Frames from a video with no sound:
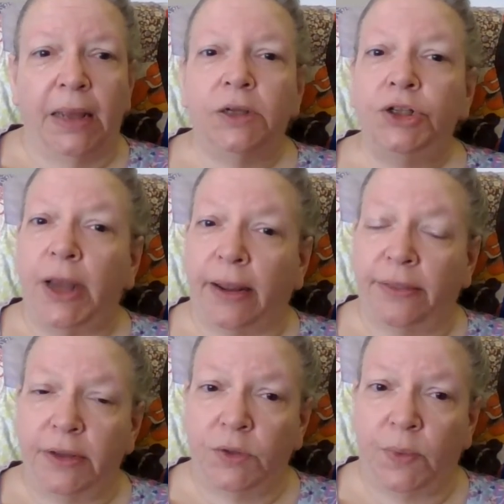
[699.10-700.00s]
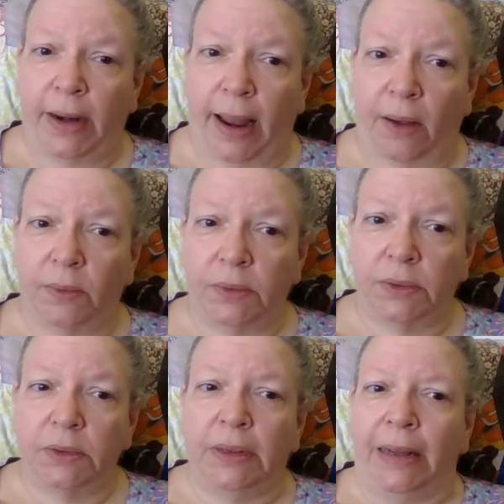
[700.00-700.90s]
Check this one out.
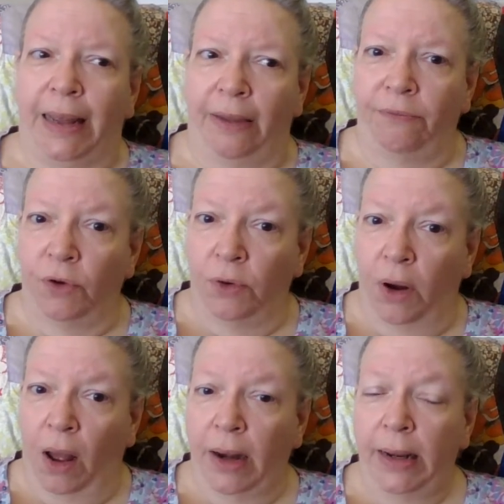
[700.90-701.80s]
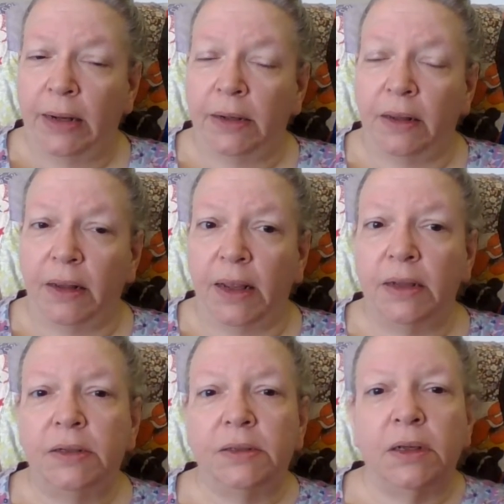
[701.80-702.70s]
If you're not into
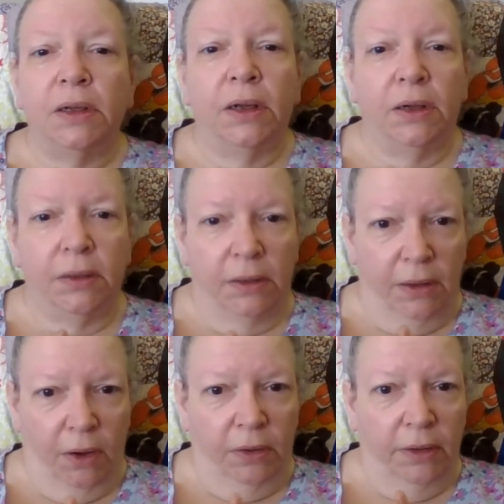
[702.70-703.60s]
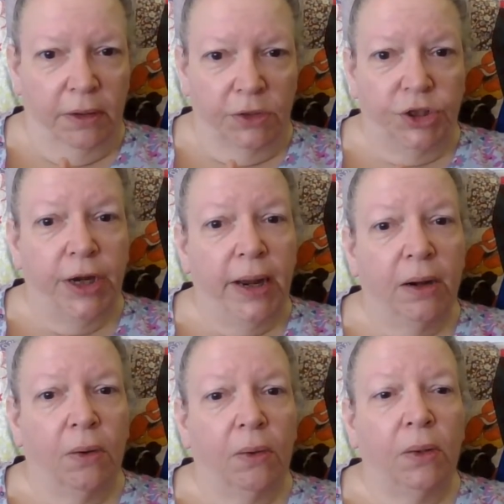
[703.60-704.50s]
this, go to their
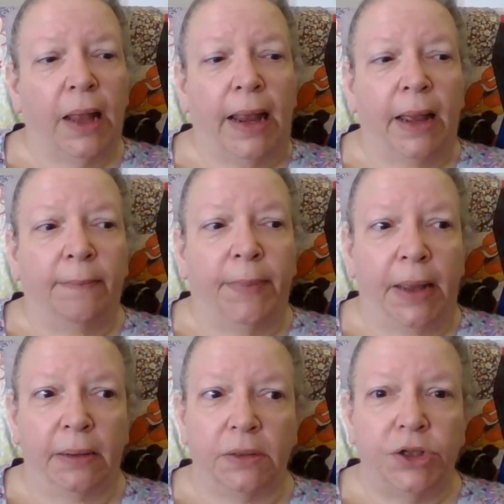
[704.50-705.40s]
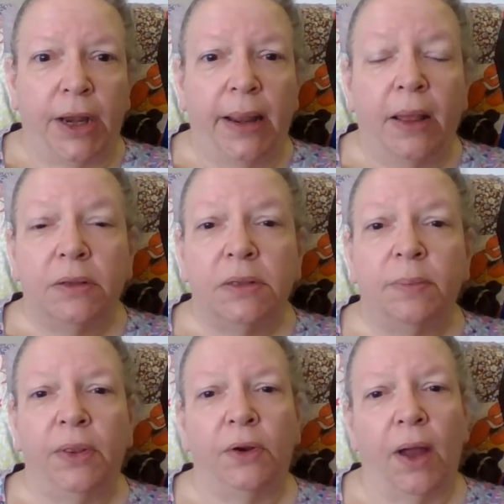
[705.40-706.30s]
channel, but check out
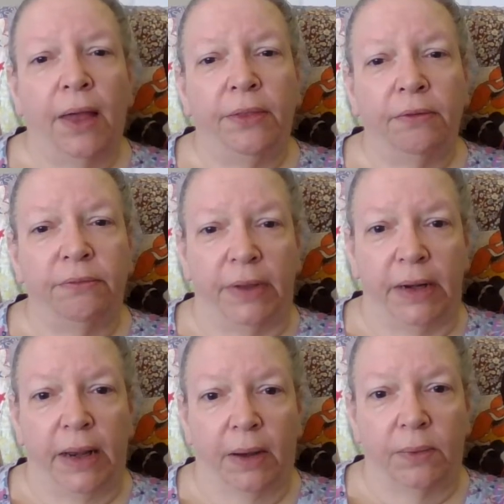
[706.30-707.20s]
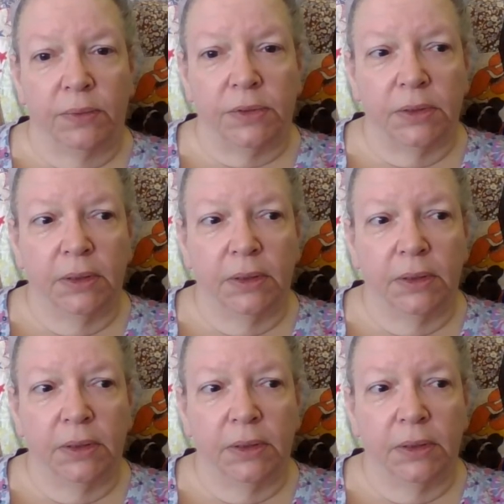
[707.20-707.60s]
some of their other videos.